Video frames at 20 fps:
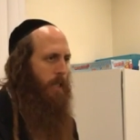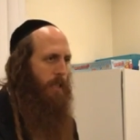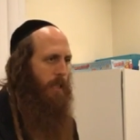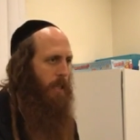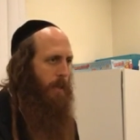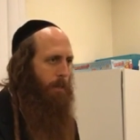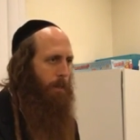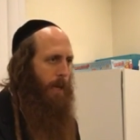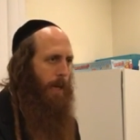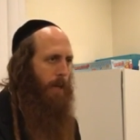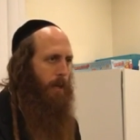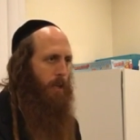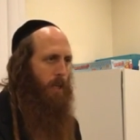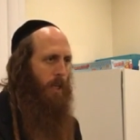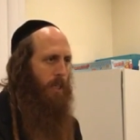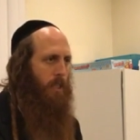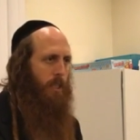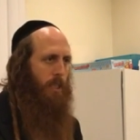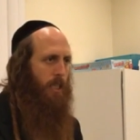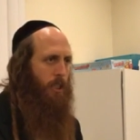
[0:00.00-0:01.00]
in a better
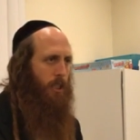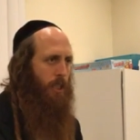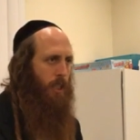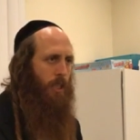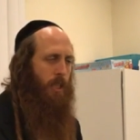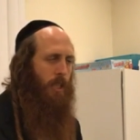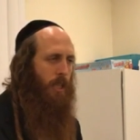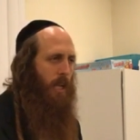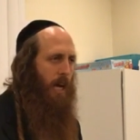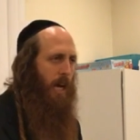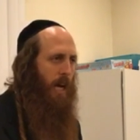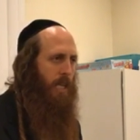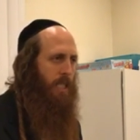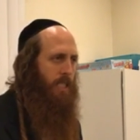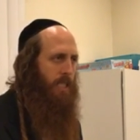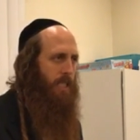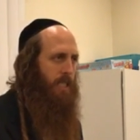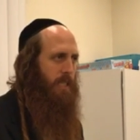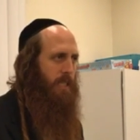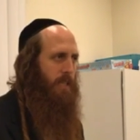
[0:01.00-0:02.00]
condition than
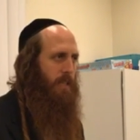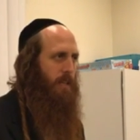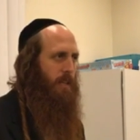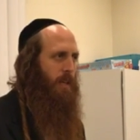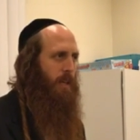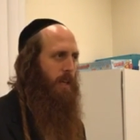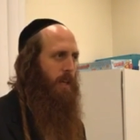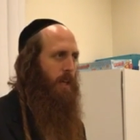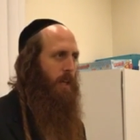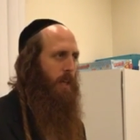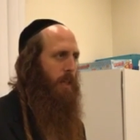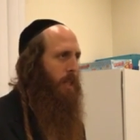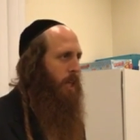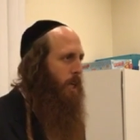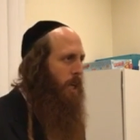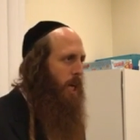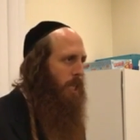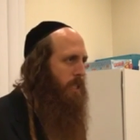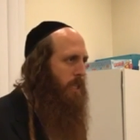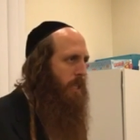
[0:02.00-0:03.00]
us. They're
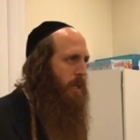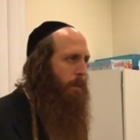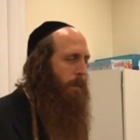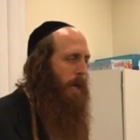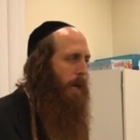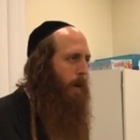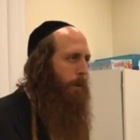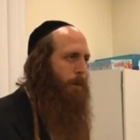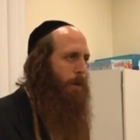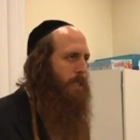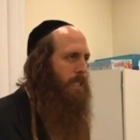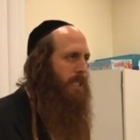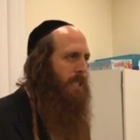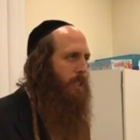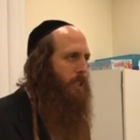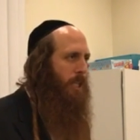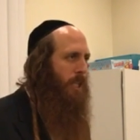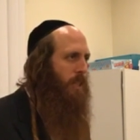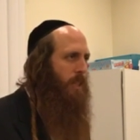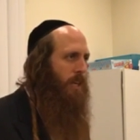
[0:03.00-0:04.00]
not in a better
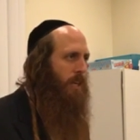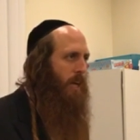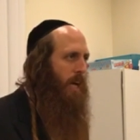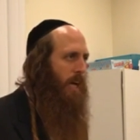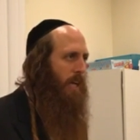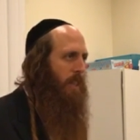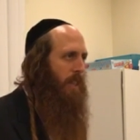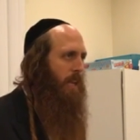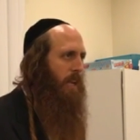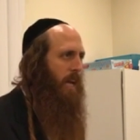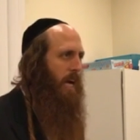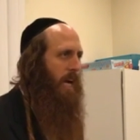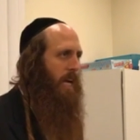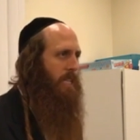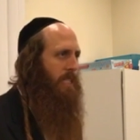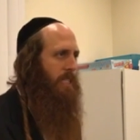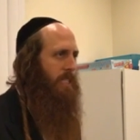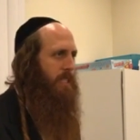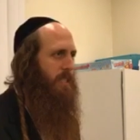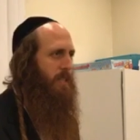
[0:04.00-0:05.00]
position than, than
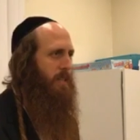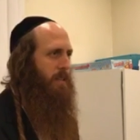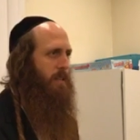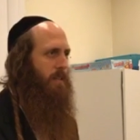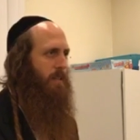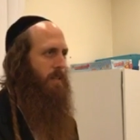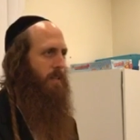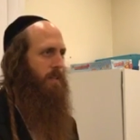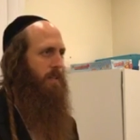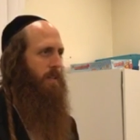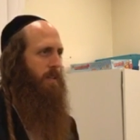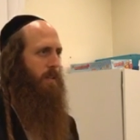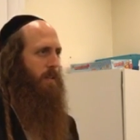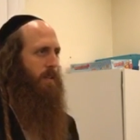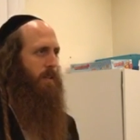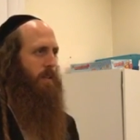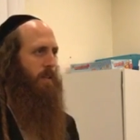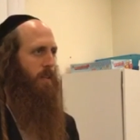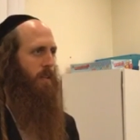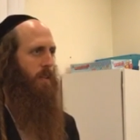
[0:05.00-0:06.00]
us.
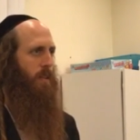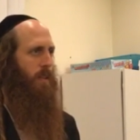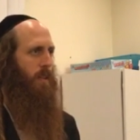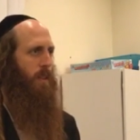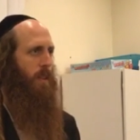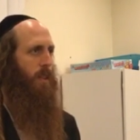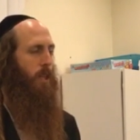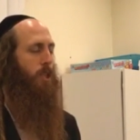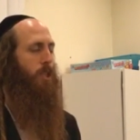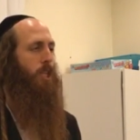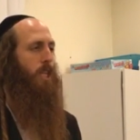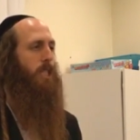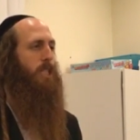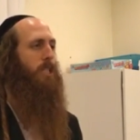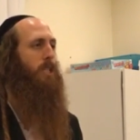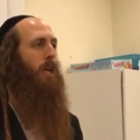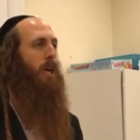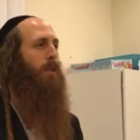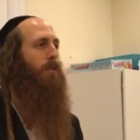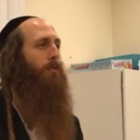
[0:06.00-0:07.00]
They're just
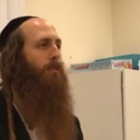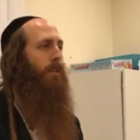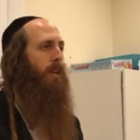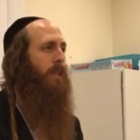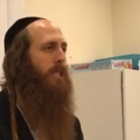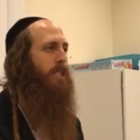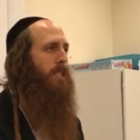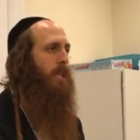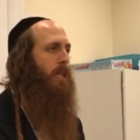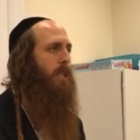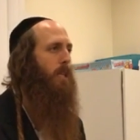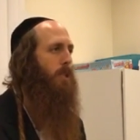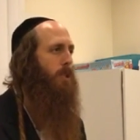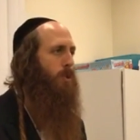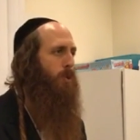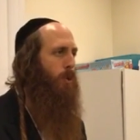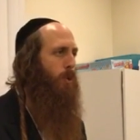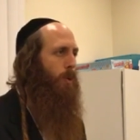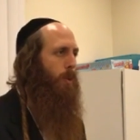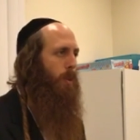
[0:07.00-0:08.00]
not facing the
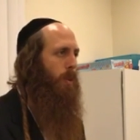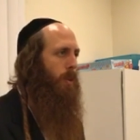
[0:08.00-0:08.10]
truth.